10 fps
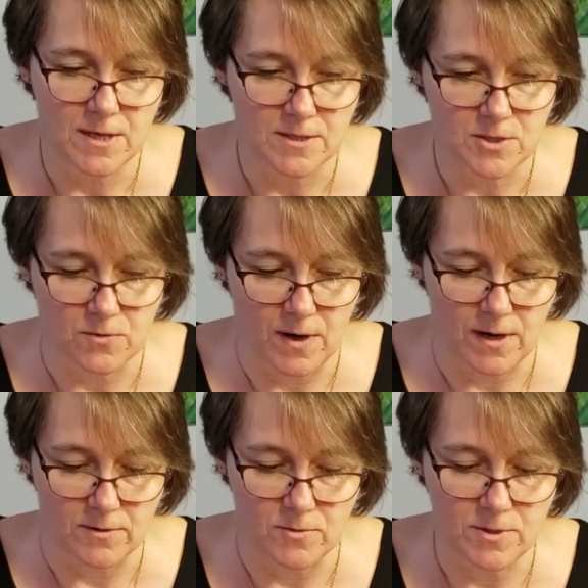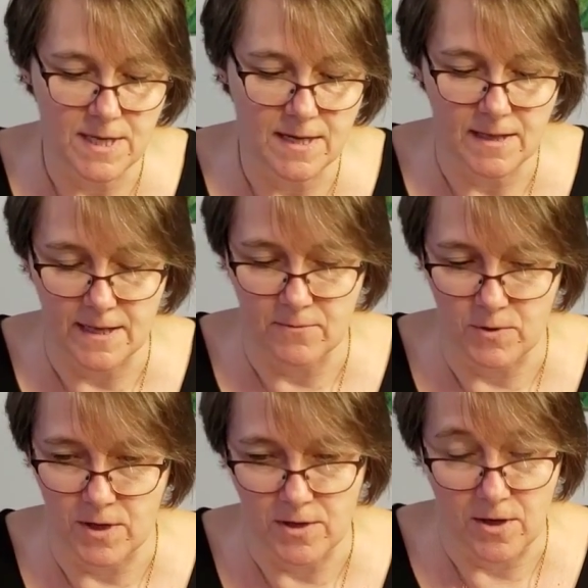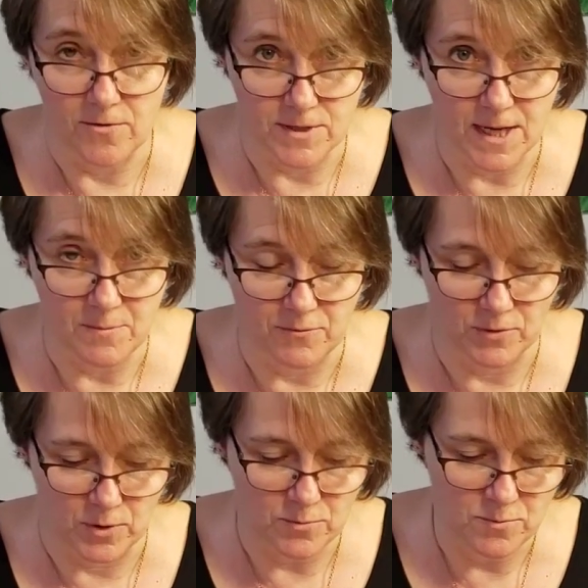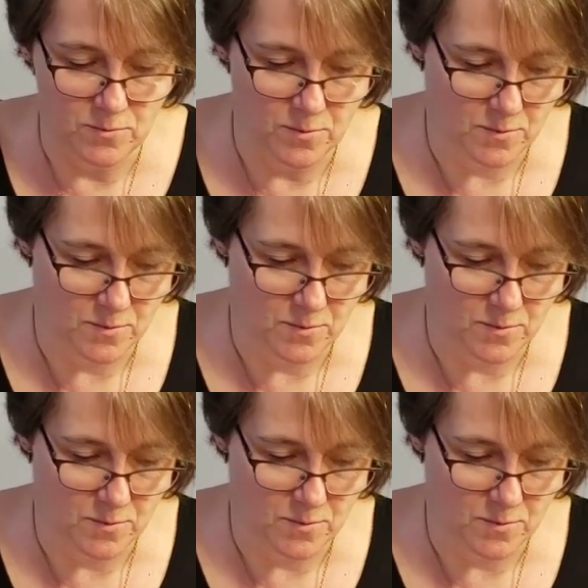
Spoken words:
So I use that like with another type of glue,